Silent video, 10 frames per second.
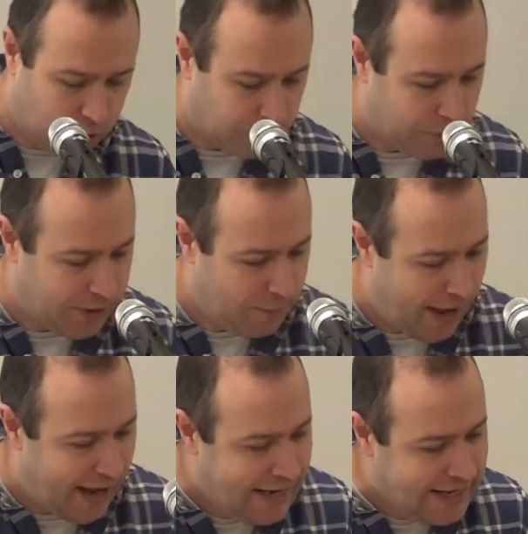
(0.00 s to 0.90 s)
up with a
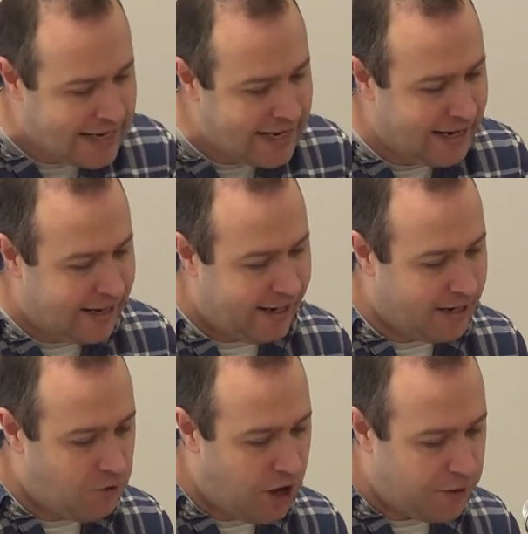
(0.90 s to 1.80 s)
pain in
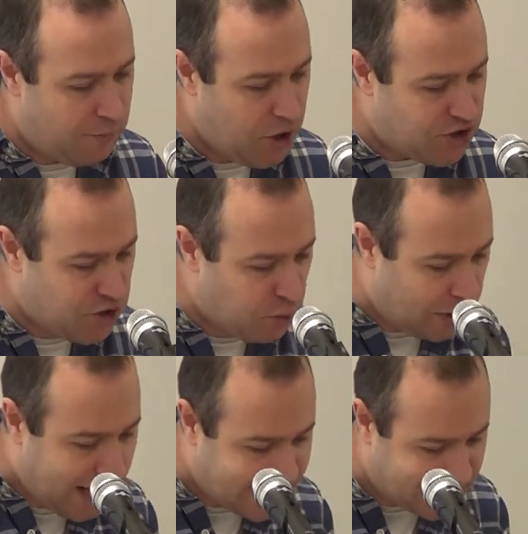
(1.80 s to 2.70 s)
a rather personal
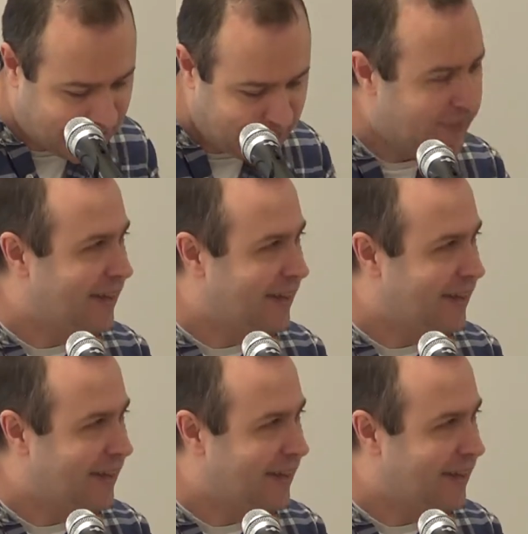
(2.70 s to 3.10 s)
place.